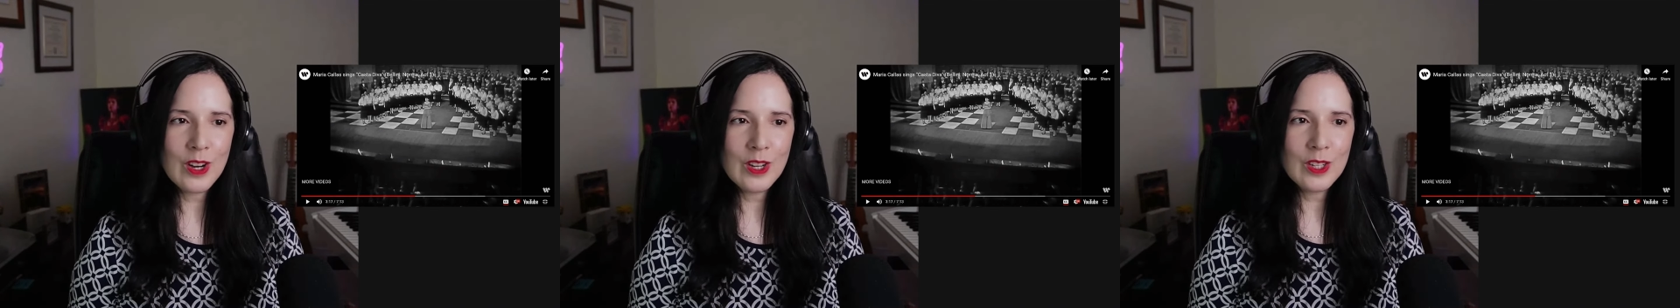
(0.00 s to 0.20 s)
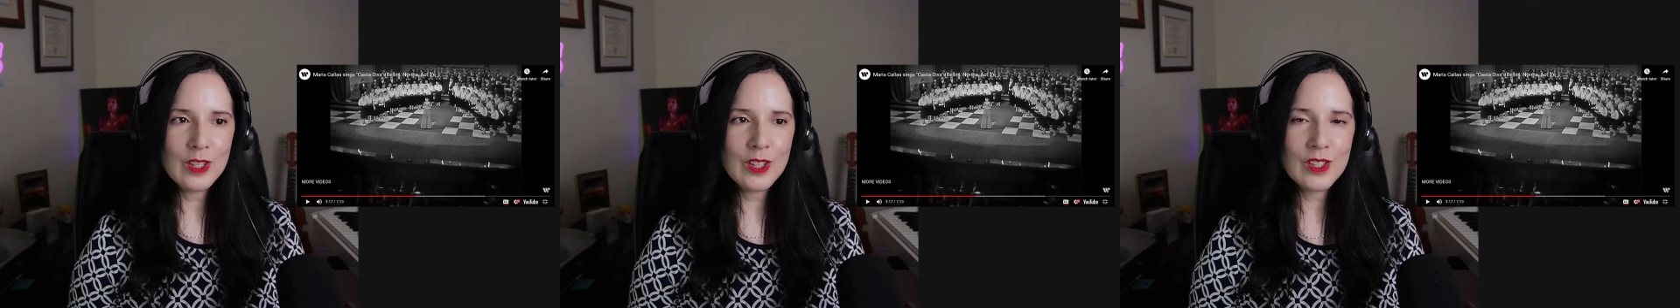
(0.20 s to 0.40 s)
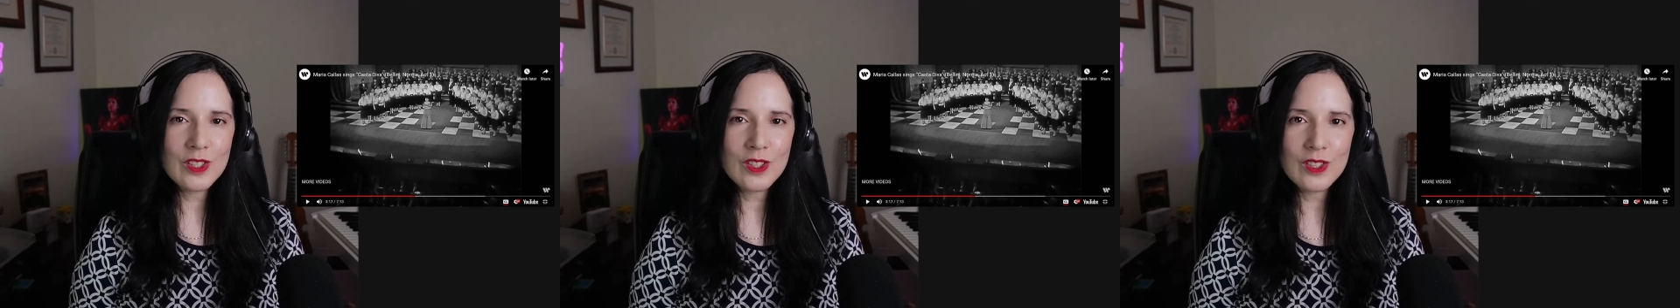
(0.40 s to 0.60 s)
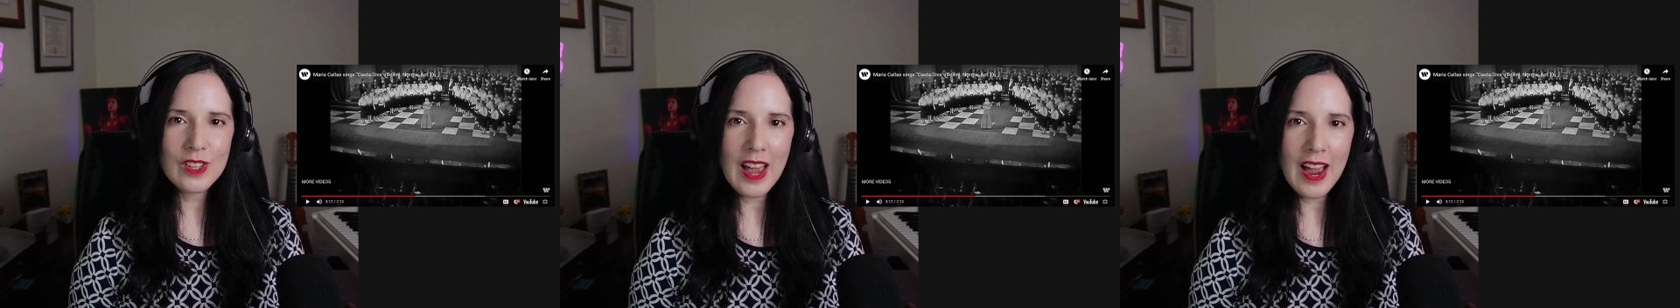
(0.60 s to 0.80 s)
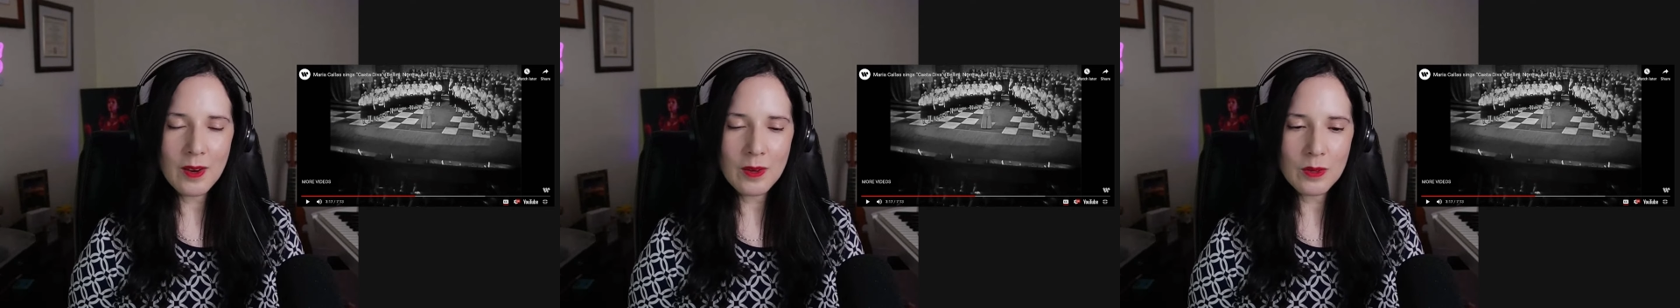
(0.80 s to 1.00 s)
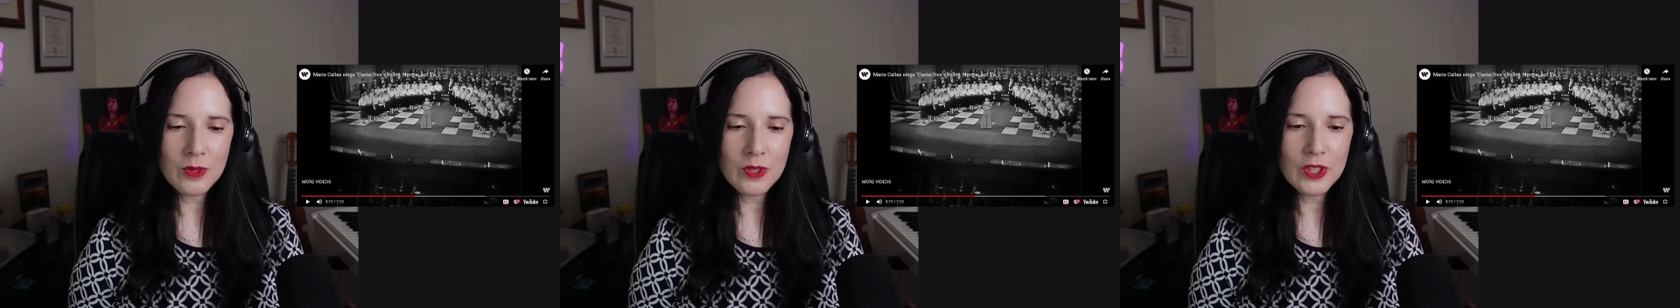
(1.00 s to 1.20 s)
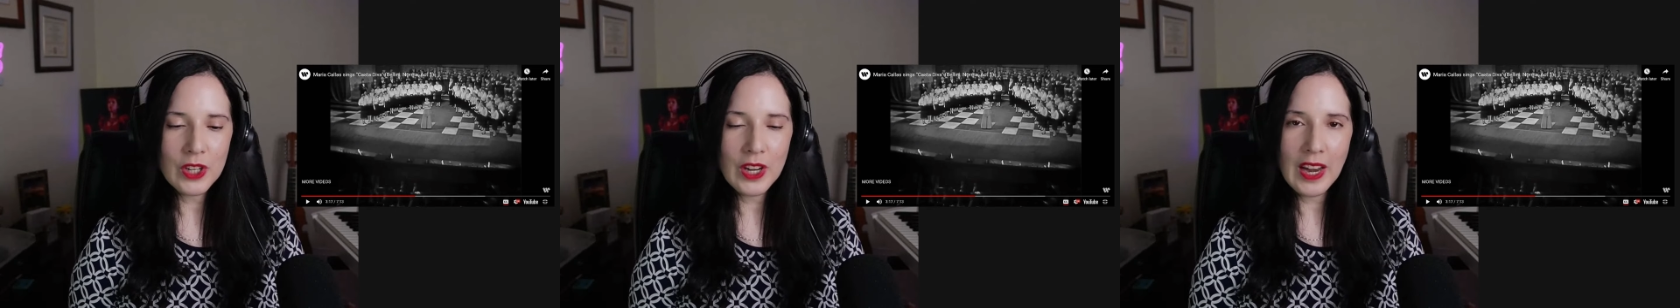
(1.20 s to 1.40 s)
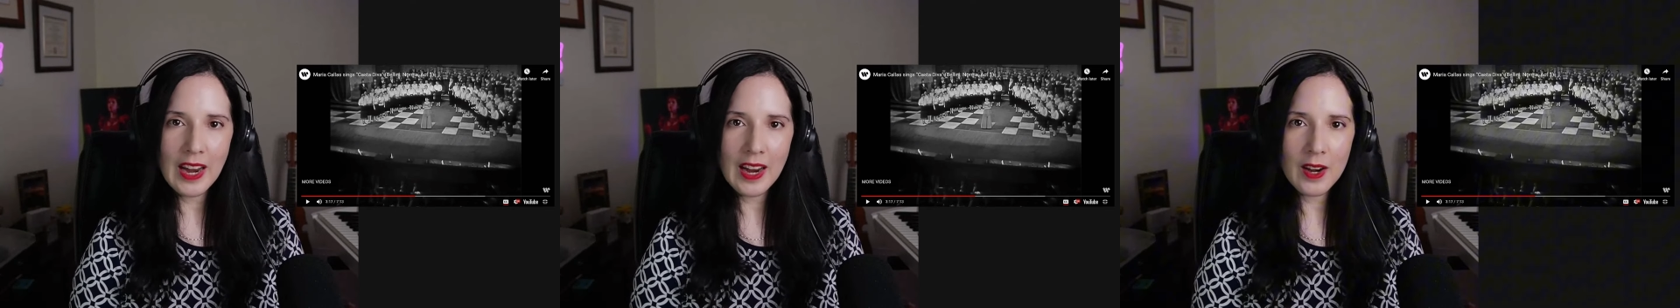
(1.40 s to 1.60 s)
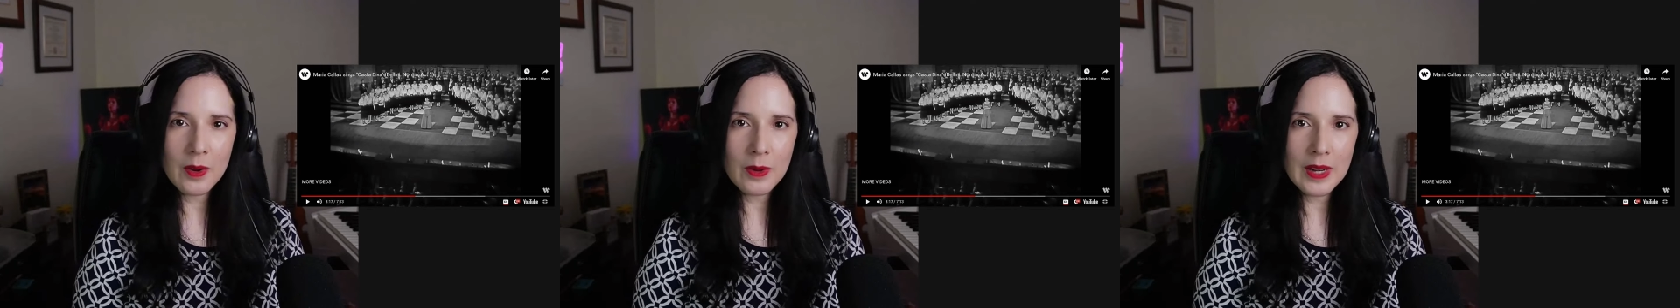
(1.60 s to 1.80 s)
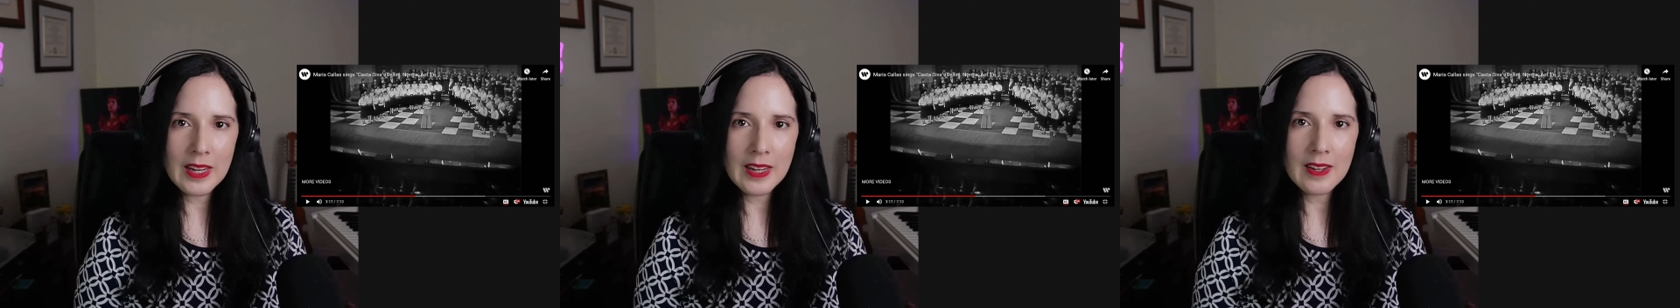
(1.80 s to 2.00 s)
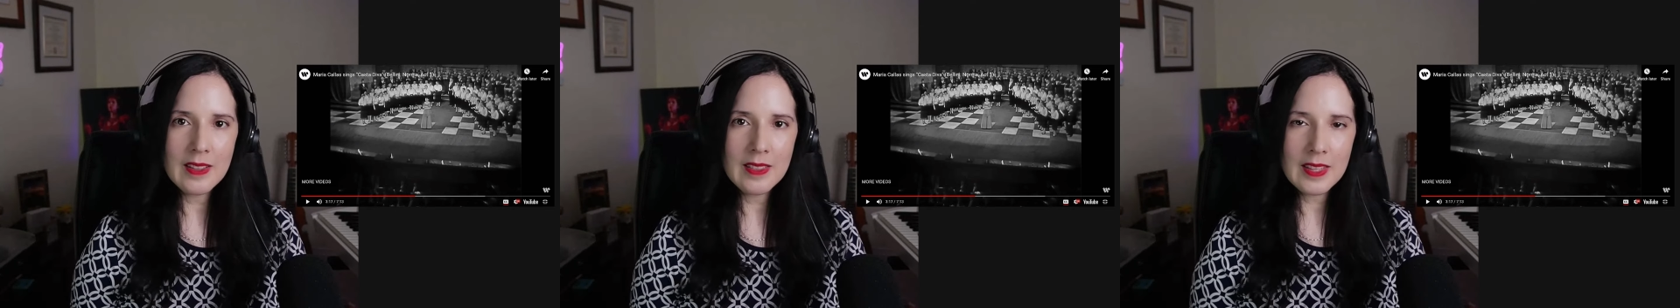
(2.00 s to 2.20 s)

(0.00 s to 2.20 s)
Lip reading: sound to carry.